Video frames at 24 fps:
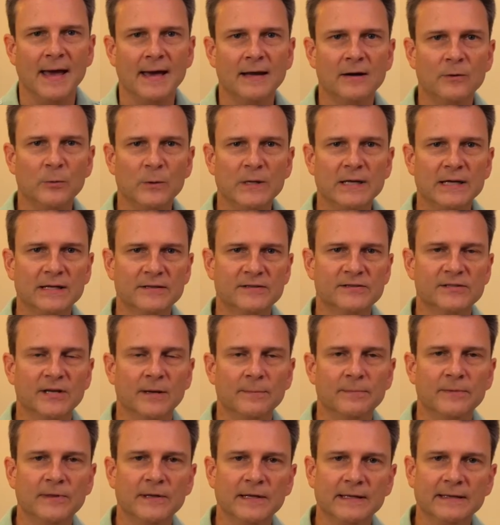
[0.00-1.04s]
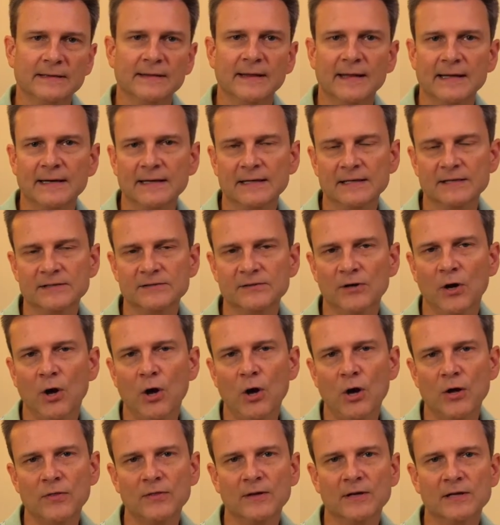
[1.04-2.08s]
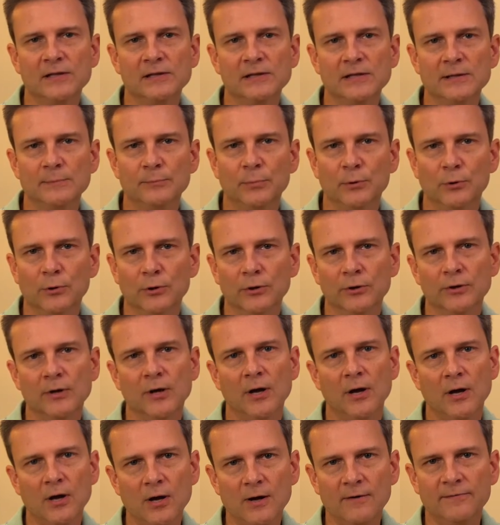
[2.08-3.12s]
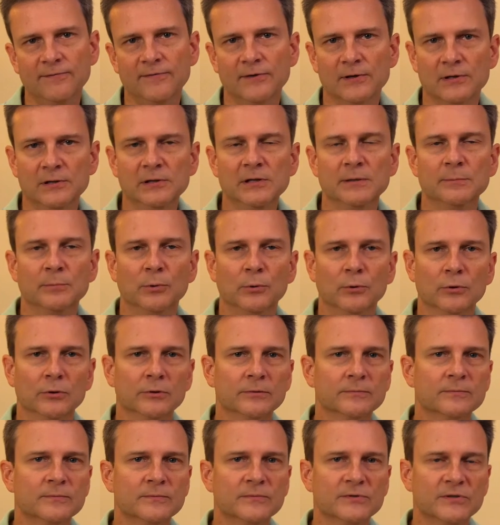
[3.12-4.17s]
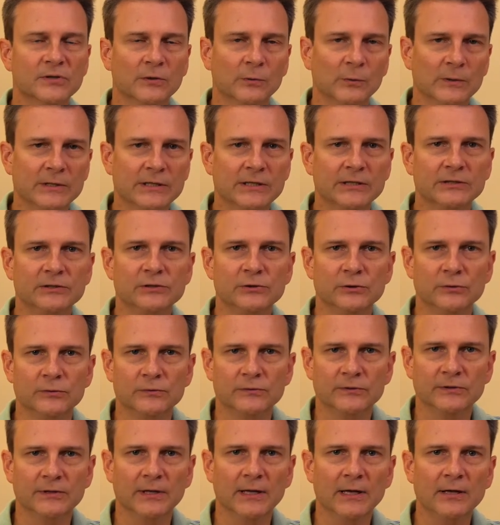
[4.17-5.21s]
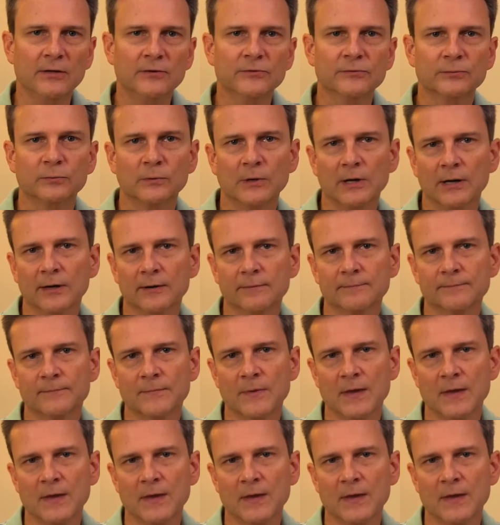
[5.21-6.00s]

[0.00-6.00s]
How do we get something that is on the clipboard off the clipboard so we can use it elsewhere?